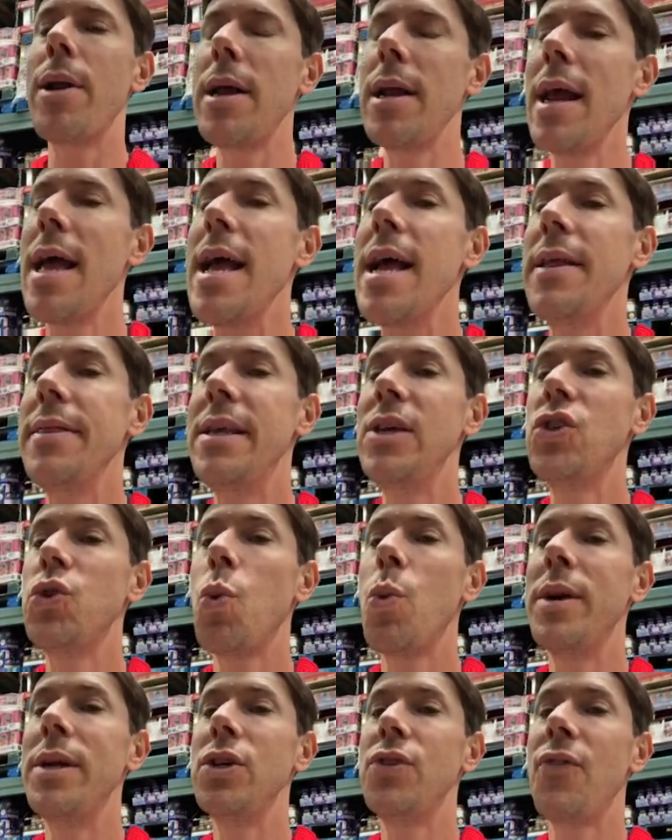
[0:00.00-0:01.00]
it. This
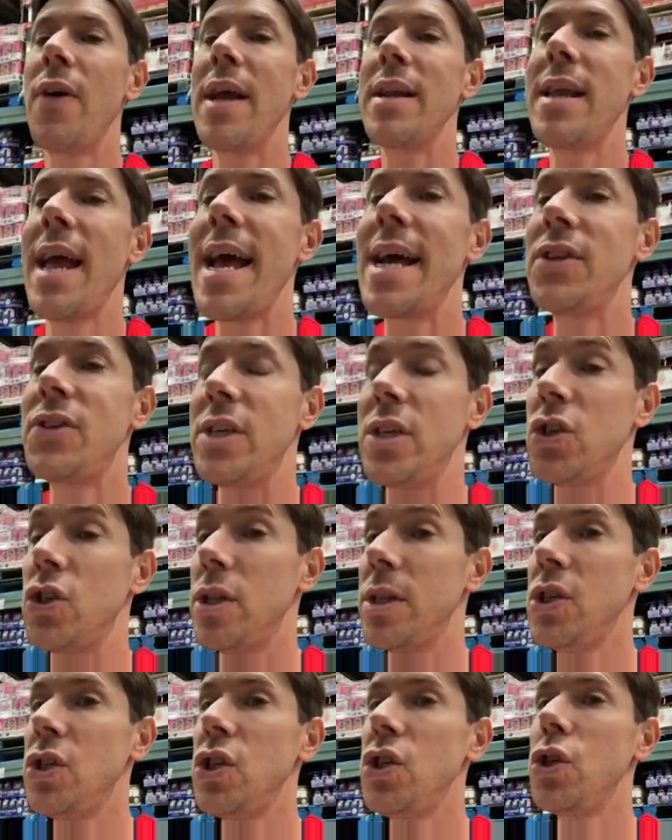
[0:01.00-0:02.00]
one is fantastic. So
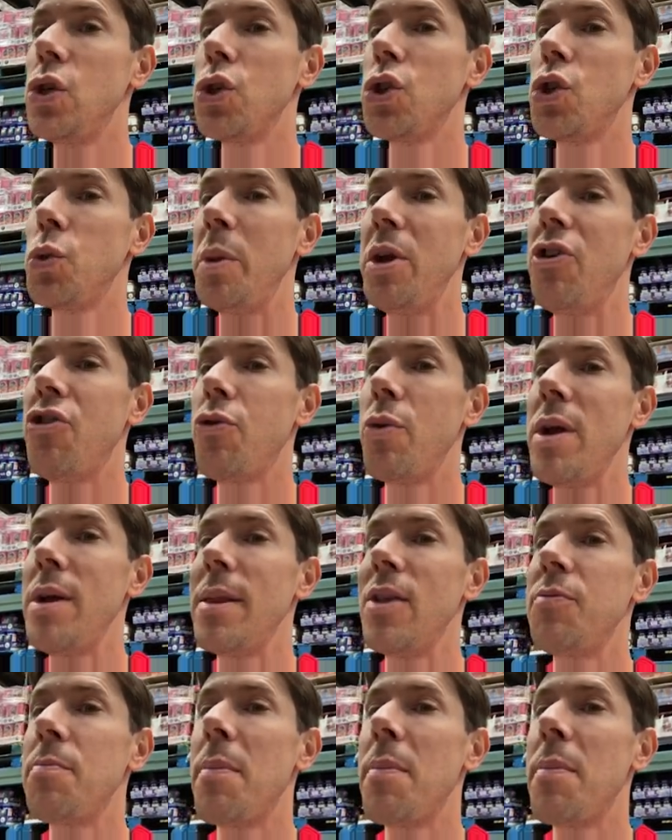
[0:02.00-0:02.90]
this is your sweet treat that's